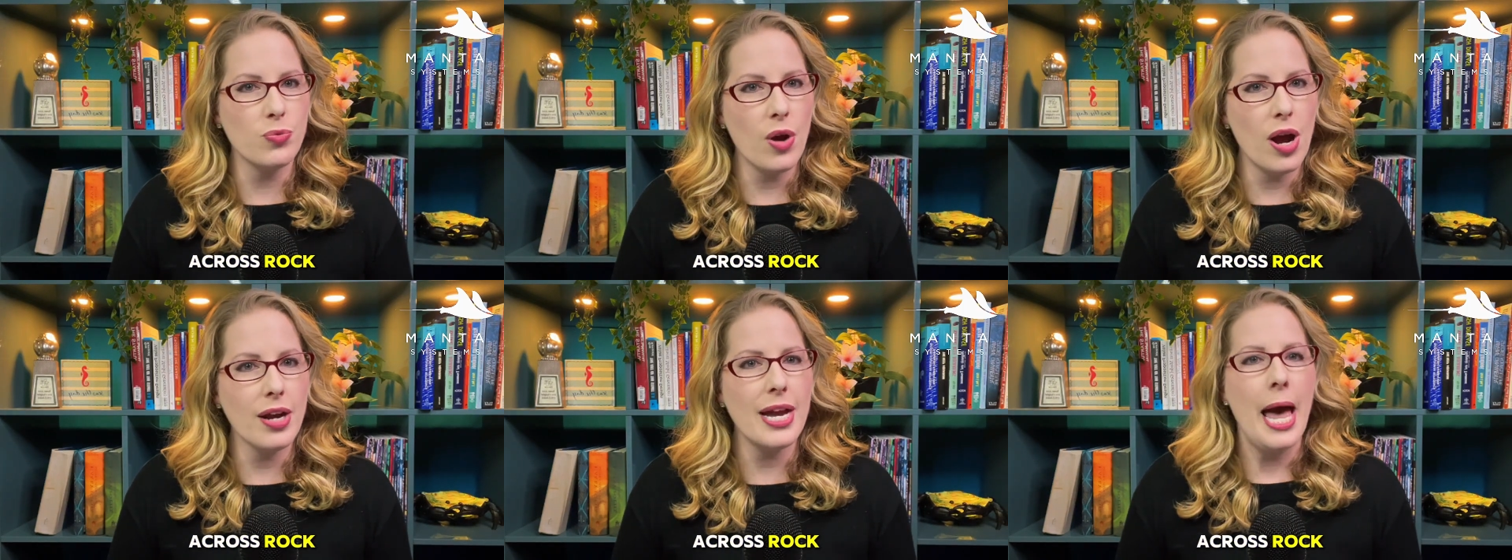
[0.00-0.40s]

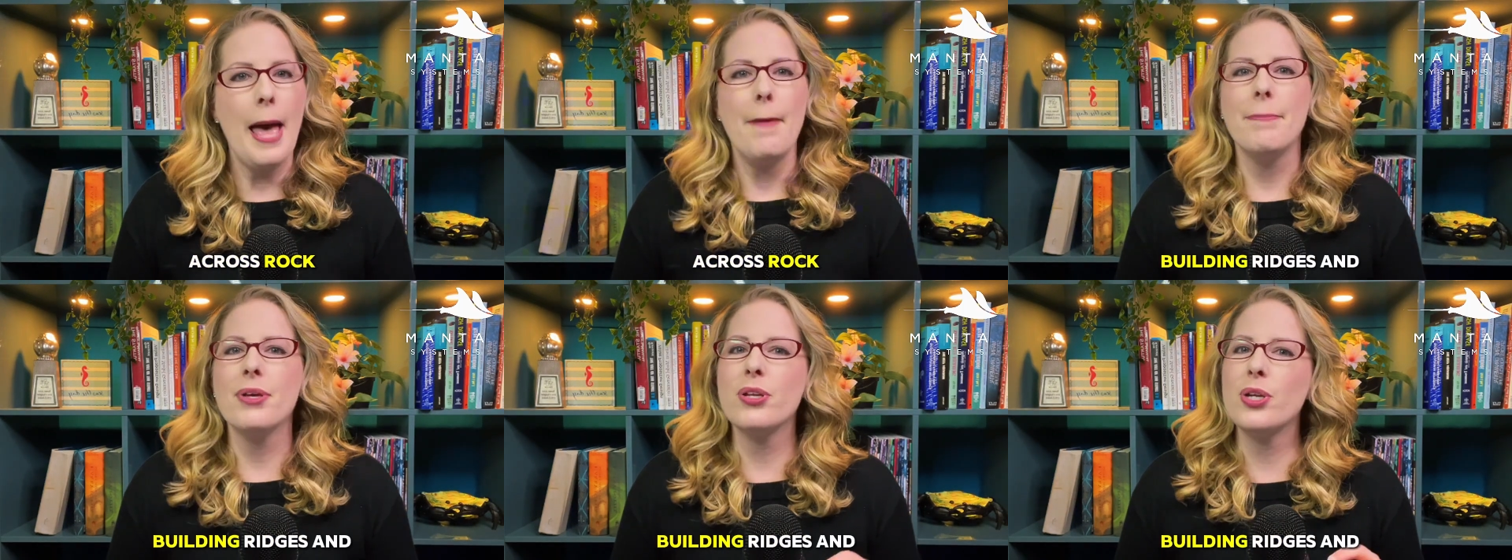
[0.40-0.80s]
rock,
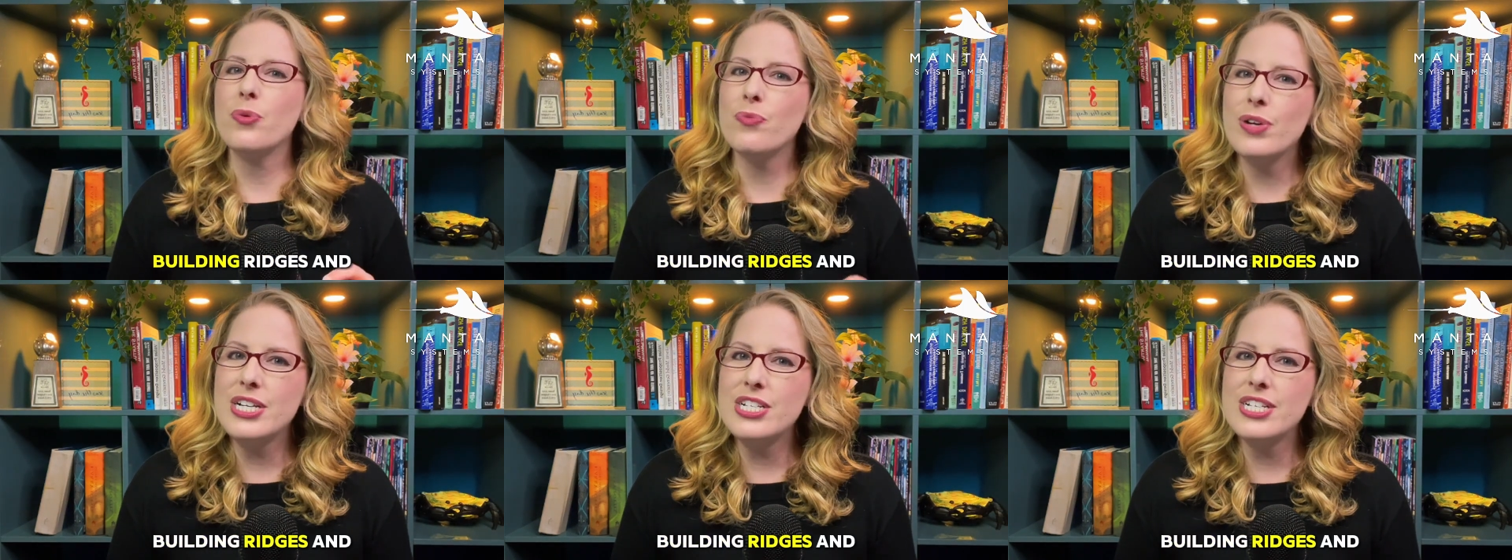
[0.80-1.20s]
building
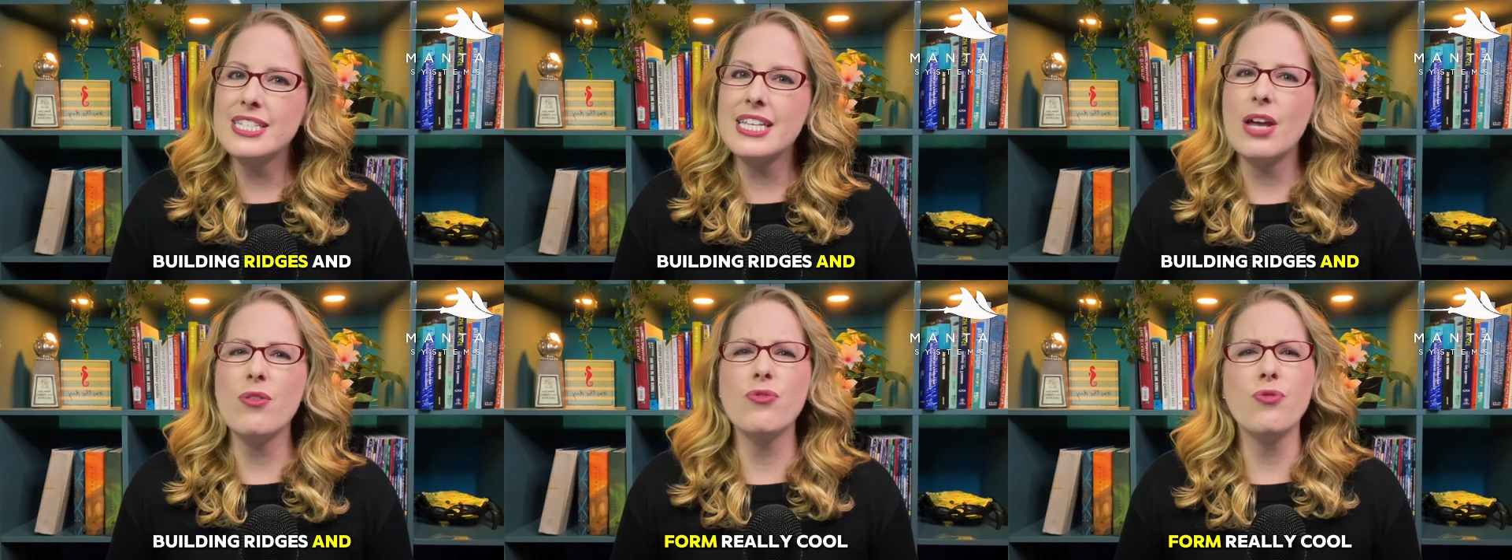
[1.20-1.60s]
ridges
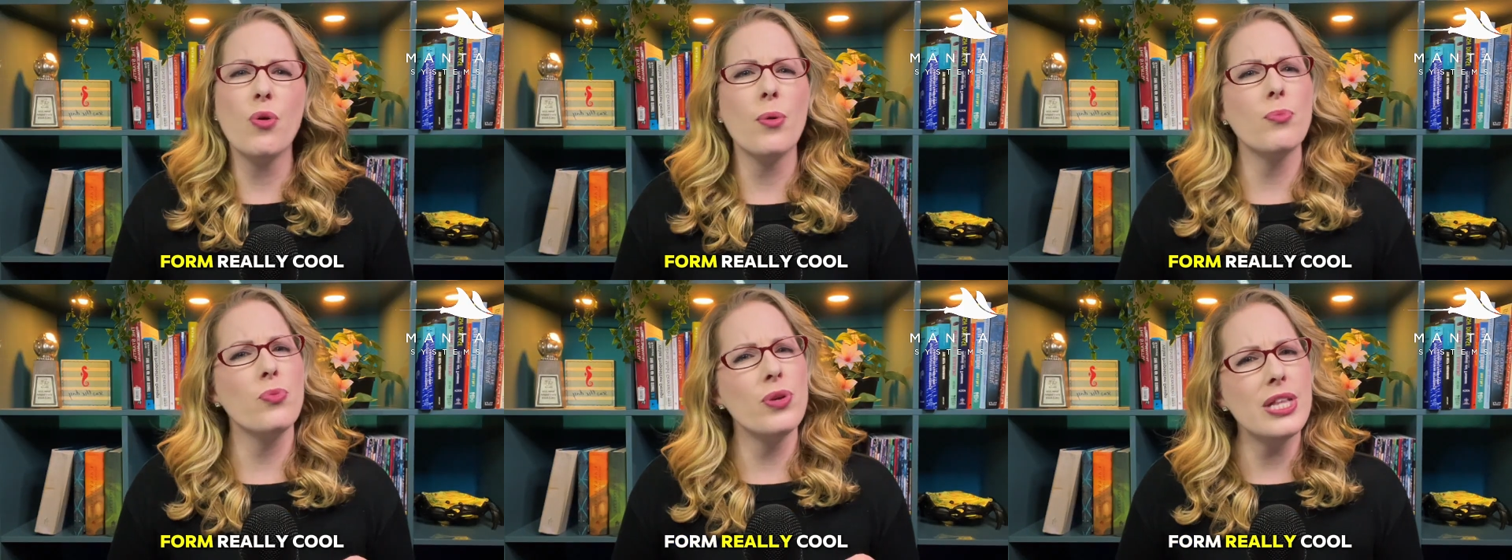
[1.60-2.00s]
and
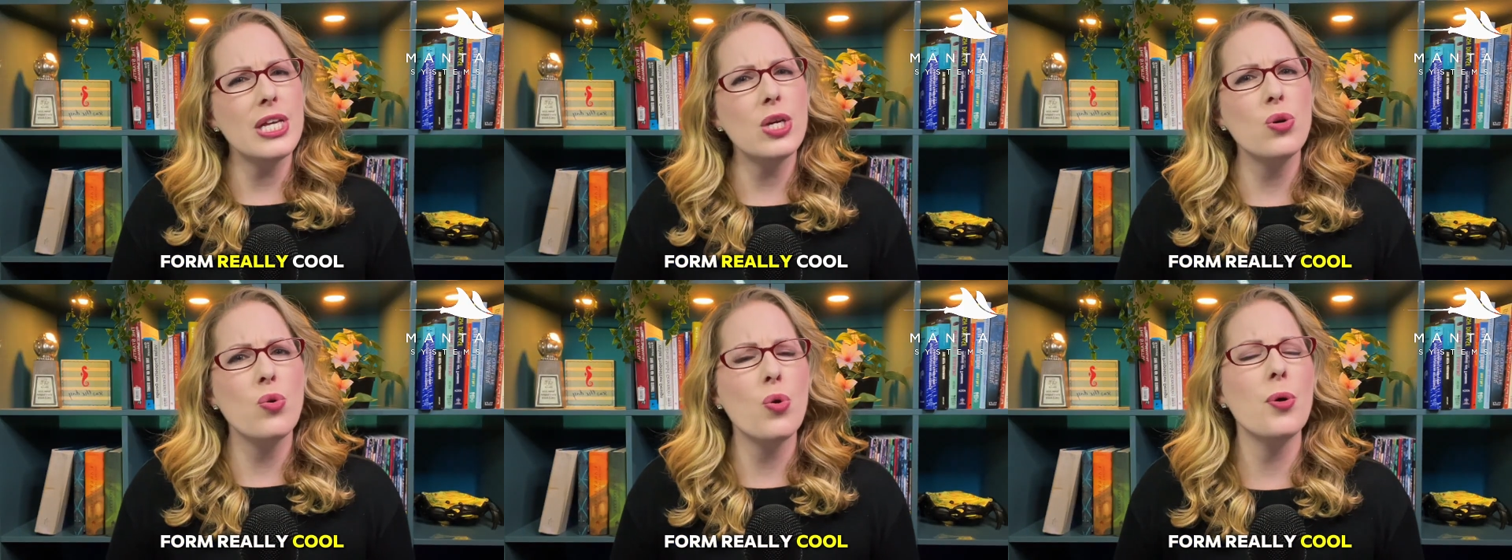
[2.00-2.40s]
form really
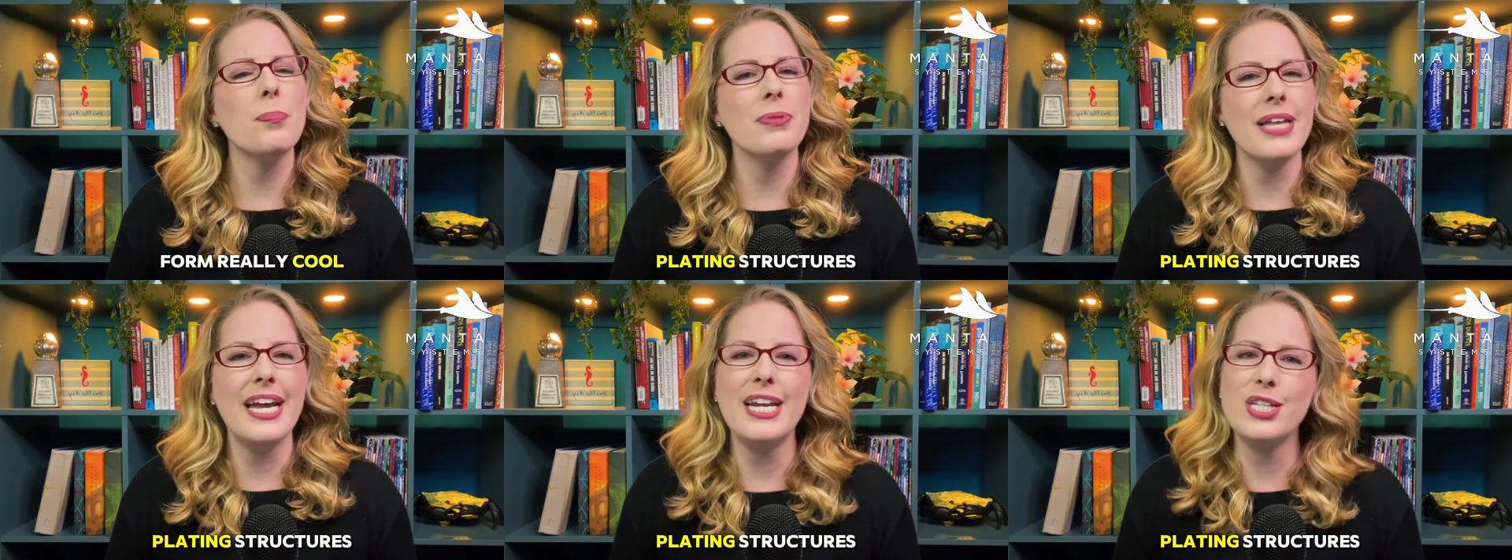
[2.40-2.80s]
cool
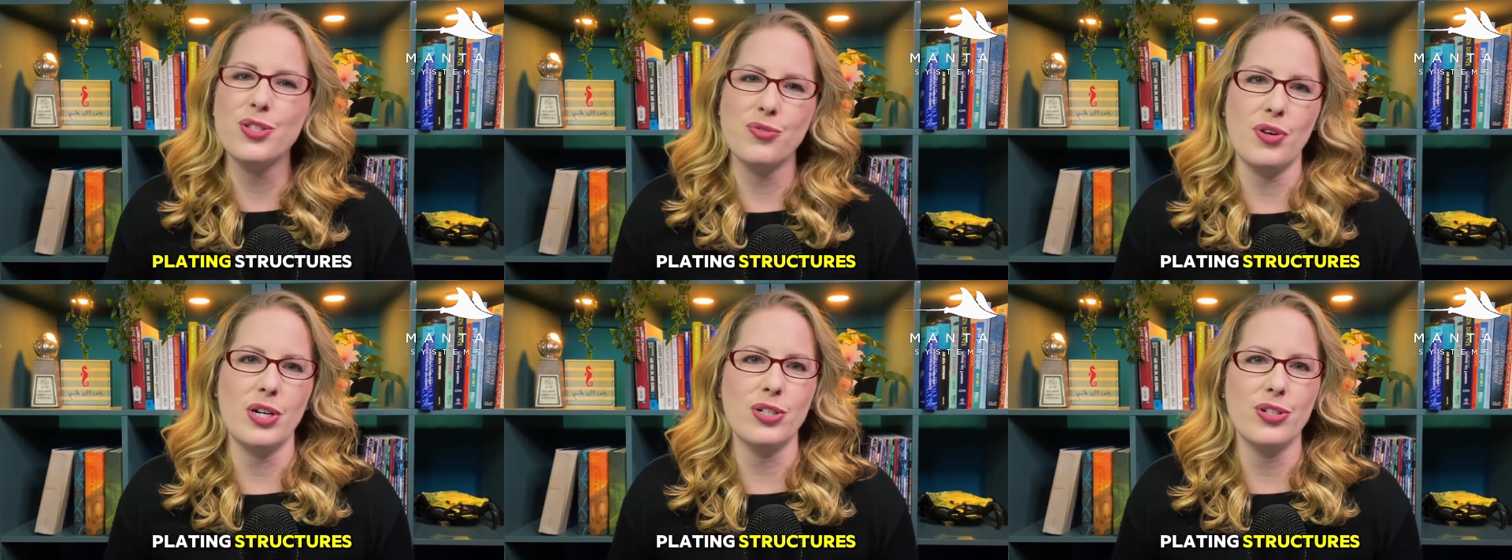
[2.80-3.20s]
plating
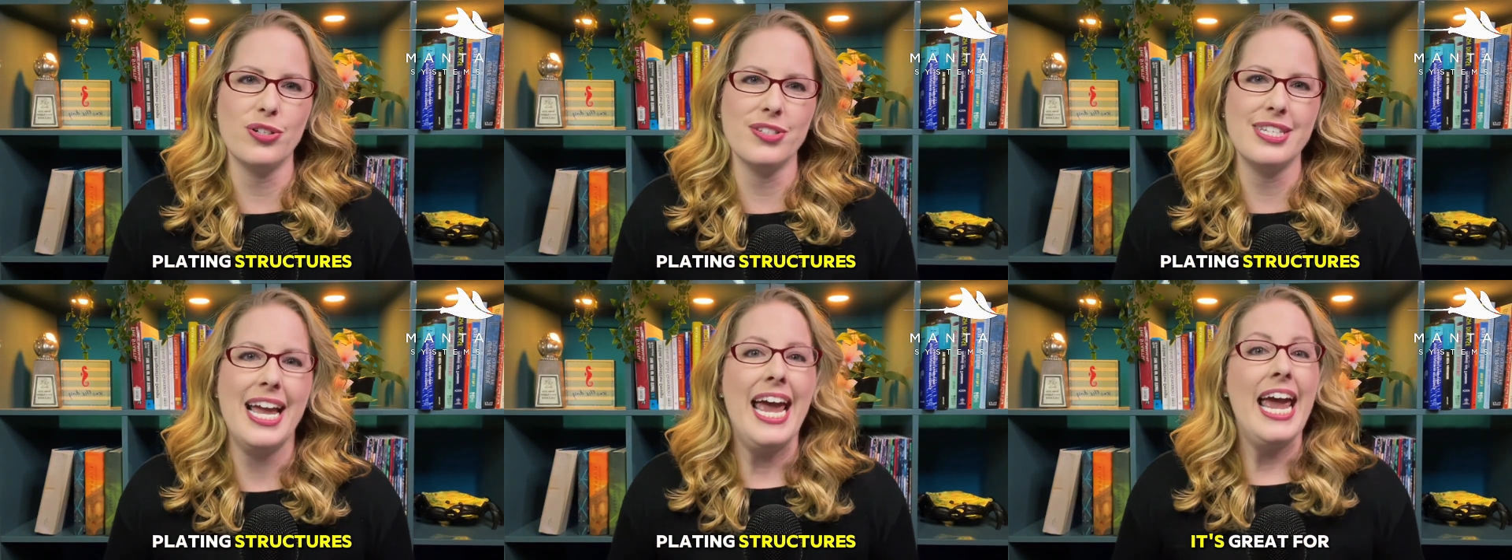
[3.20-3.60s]

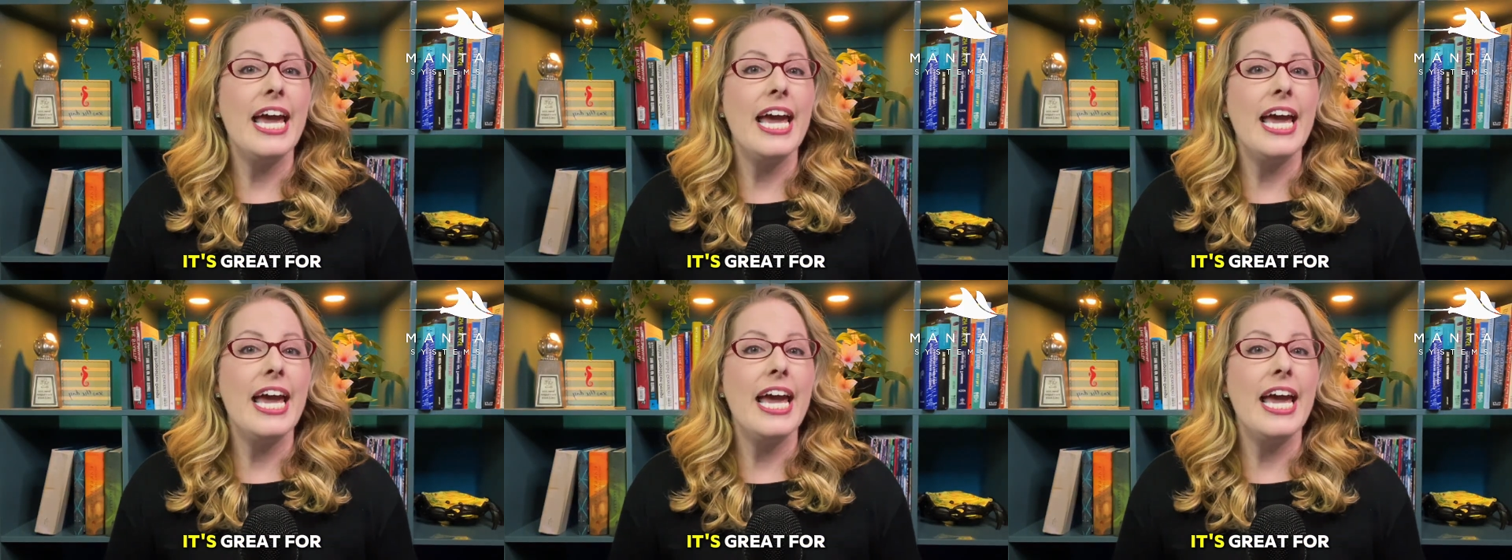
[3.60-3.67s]
structures.